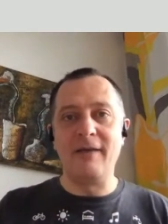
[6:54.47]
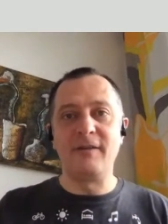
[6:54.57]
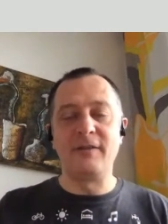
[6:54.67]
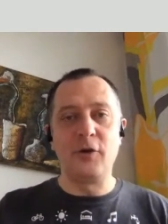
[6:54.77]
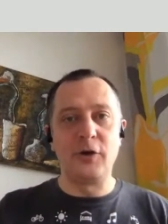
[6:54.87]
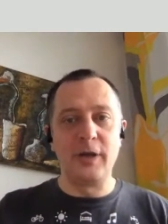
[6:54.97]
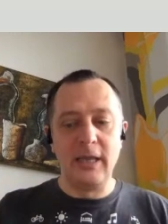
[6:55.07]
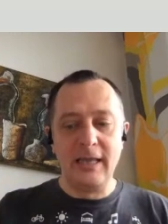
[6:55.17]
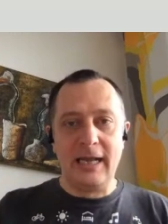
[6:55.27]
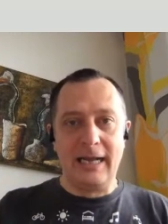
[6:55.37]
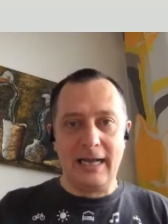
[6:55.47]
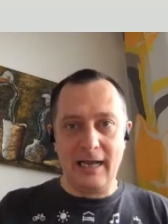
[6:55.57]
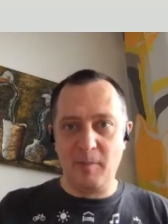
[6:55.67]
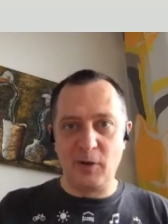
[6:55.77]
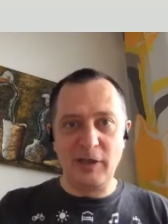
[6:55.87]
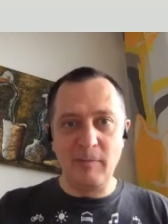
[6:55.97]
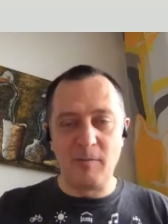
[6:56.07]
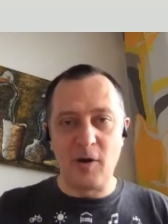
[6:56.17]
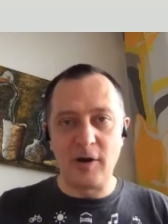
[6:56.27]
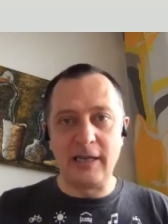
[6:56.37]
or you haven't heard
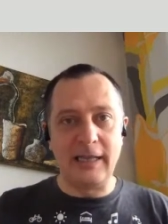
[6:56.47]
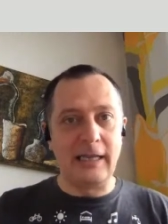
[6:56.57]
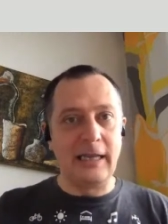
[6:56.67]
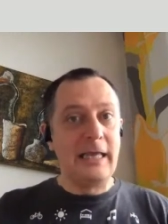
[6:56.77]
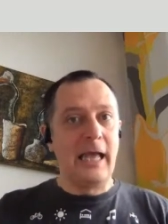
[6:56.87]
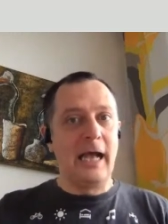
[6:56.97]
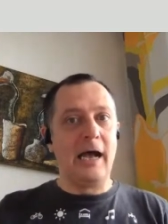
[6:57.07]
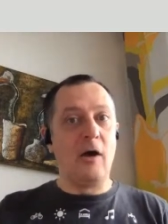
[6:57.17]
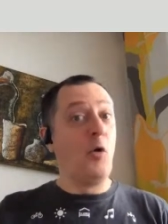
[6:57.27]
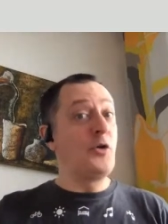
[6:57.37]
about email marketing,